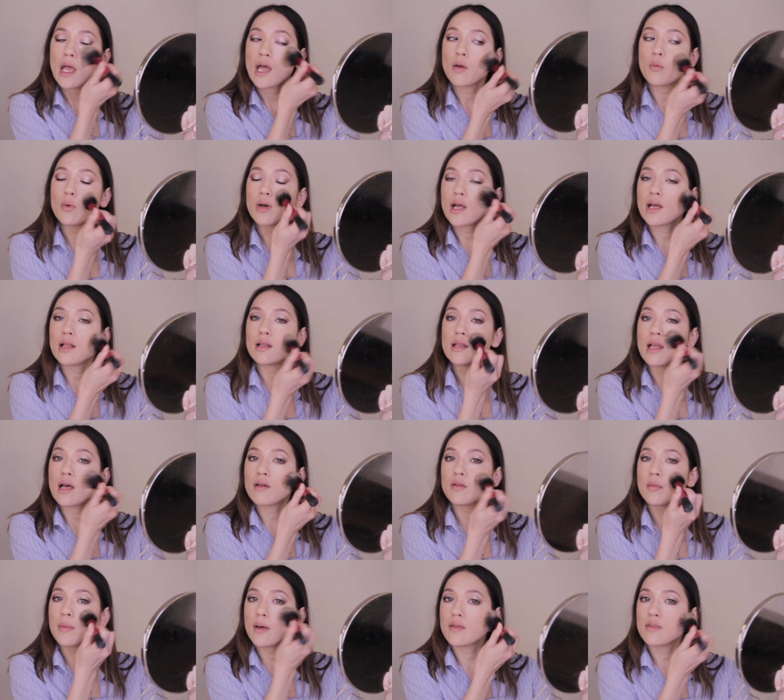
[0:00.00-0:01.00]
And what I
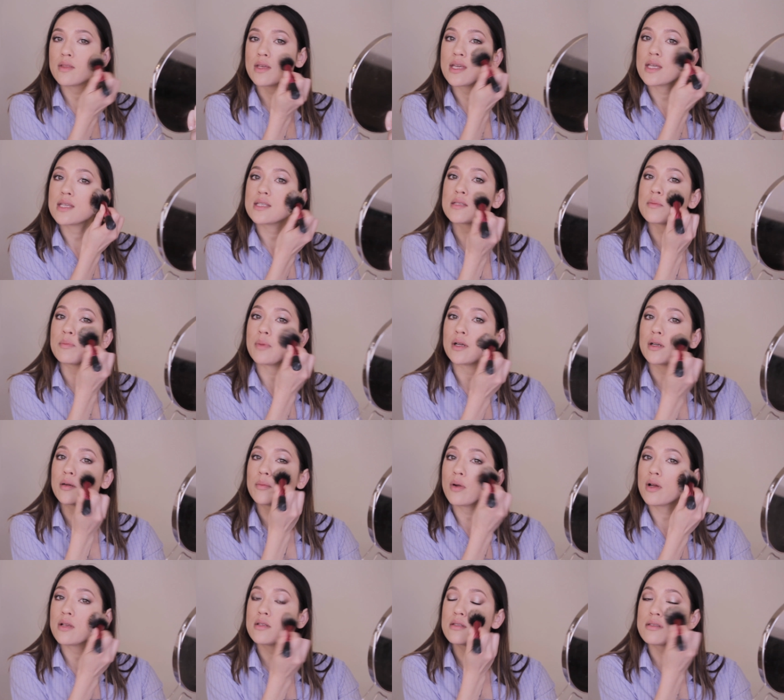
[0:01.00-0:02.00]
love about this butter
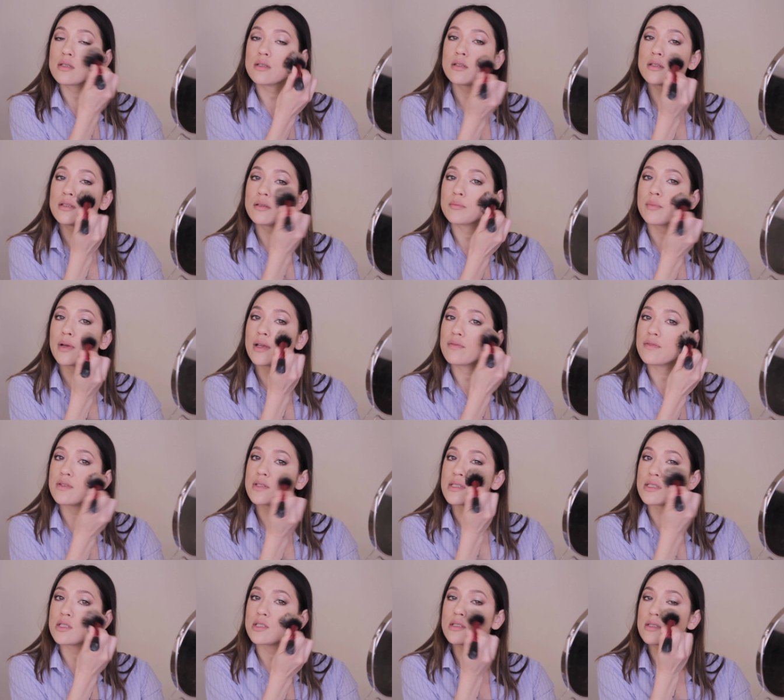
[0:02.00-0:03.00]
bronzer by
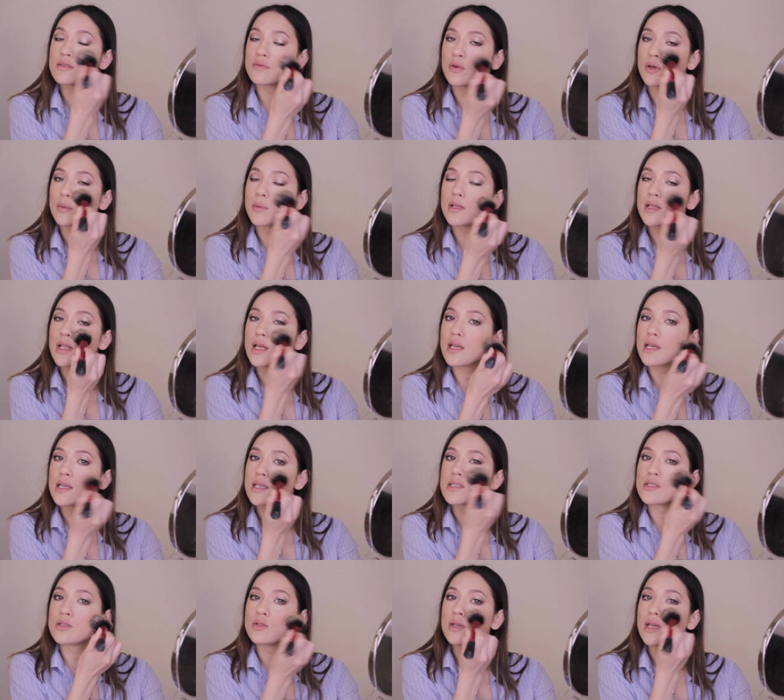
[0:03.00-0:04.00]
Physicians Formula
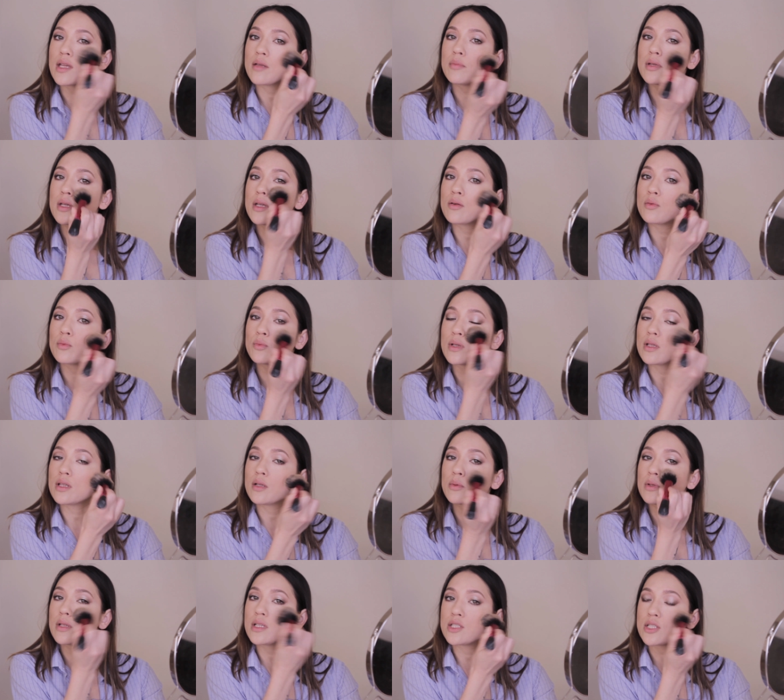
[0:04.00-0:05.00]
is you can be
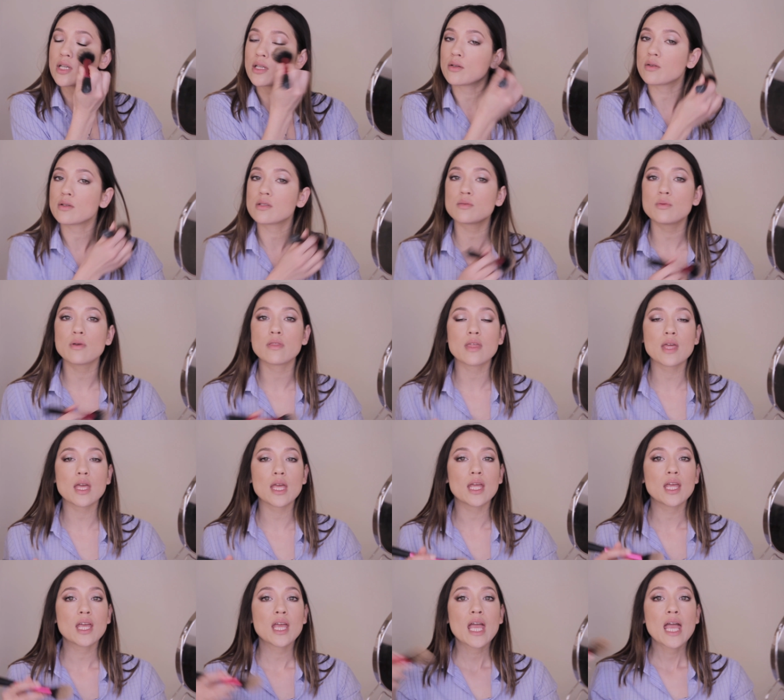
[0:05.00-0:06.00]
really, really generous with
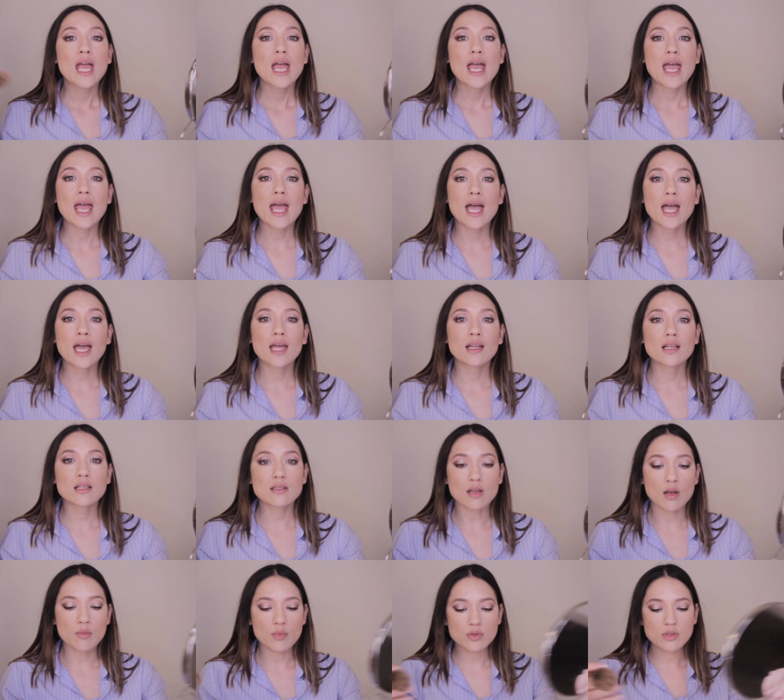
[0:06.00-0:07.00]
it, and
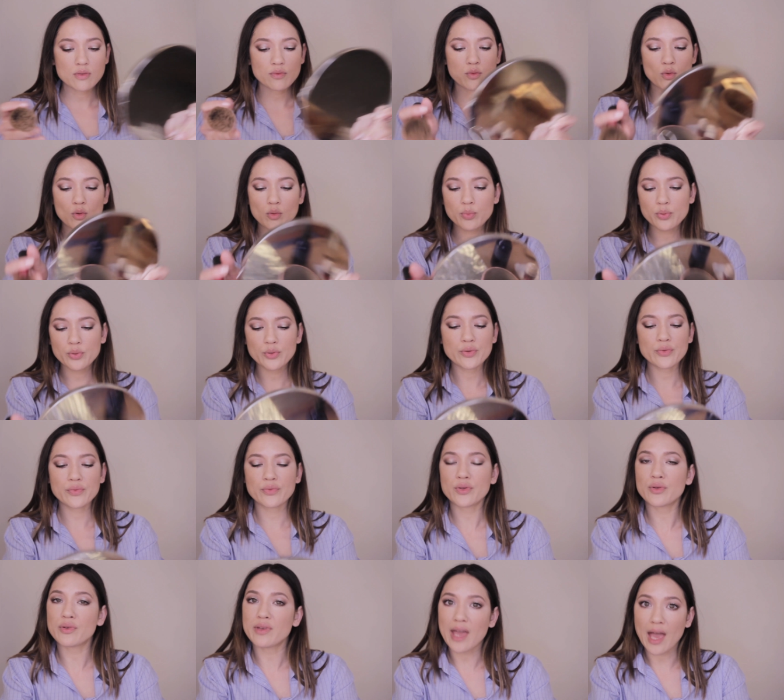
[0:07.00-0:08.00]
it's almost
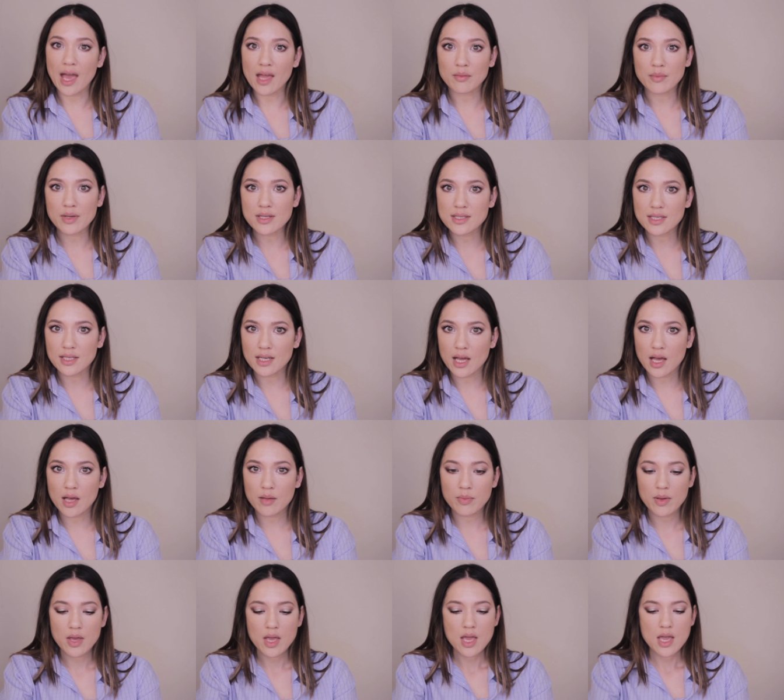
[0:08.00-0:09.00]
foolproof. You can't mess it
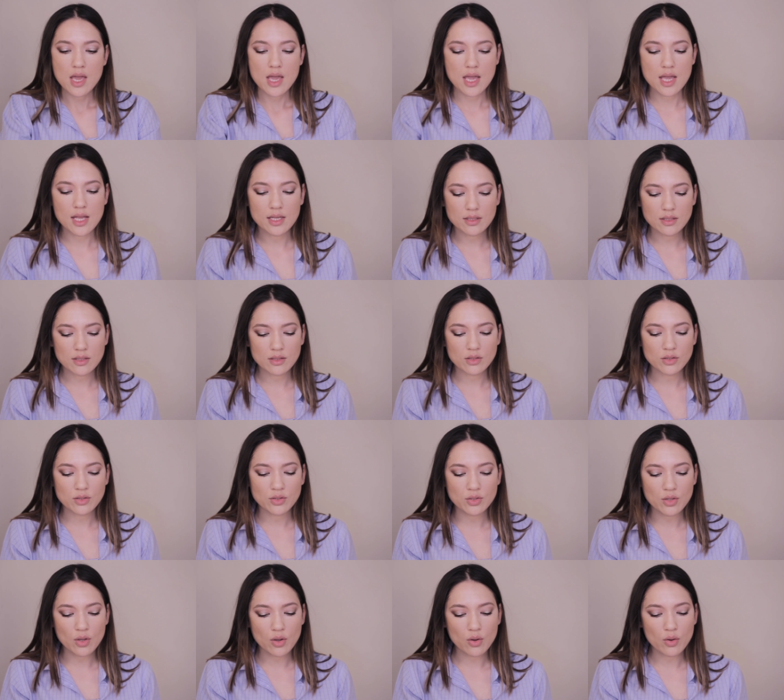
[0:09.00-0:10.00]
up. It's
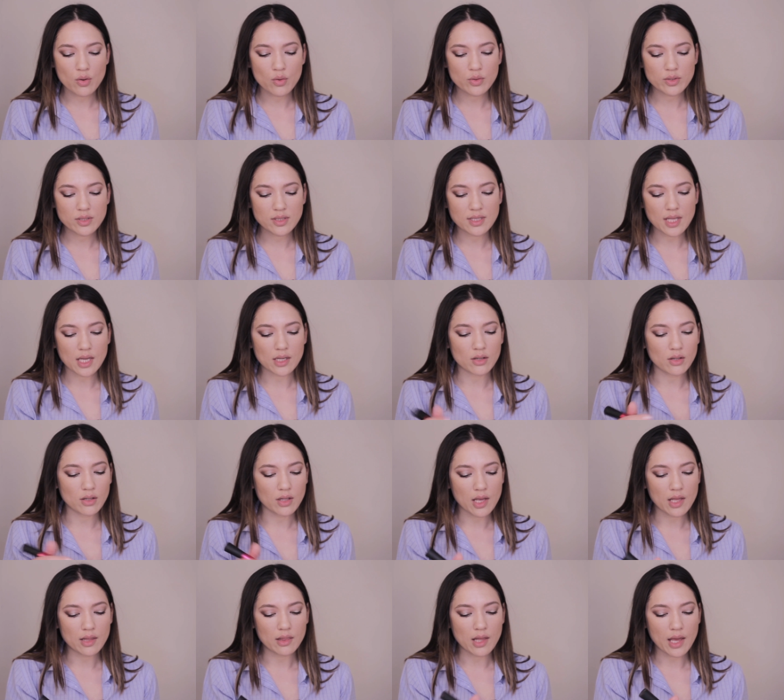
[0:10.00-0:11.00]
so subtle
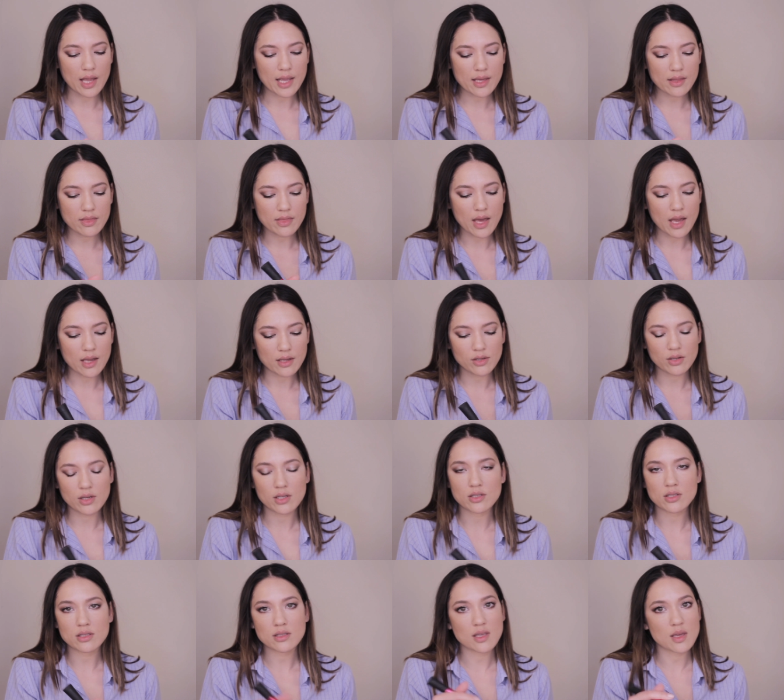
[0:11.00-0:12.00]
and light that you
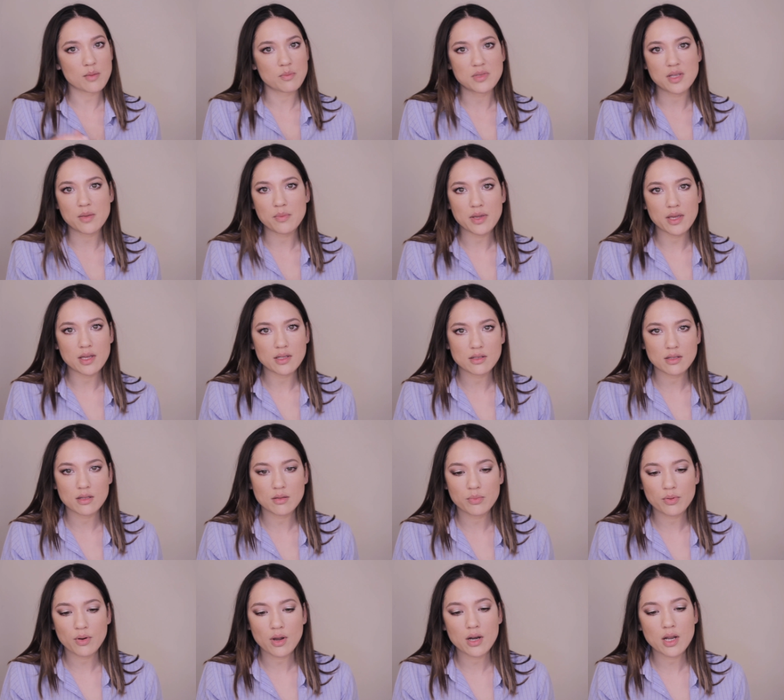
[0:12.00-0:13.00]
can just keep dipping into
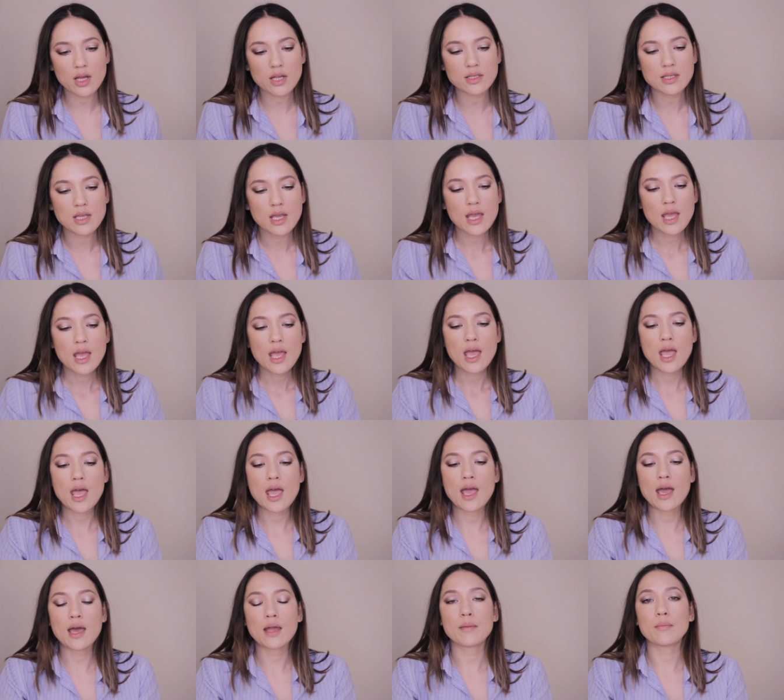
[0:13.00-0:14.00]
the product
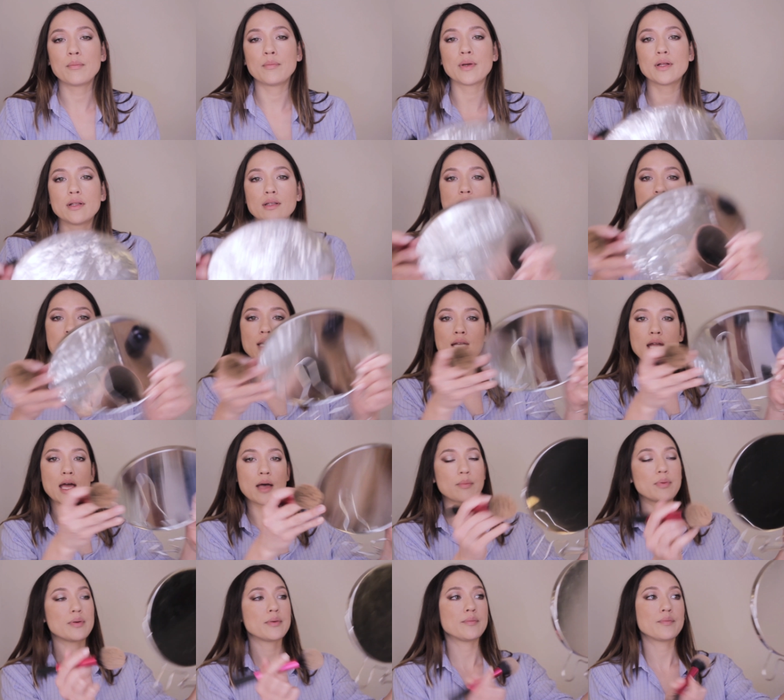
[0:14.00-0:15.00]
and building it up,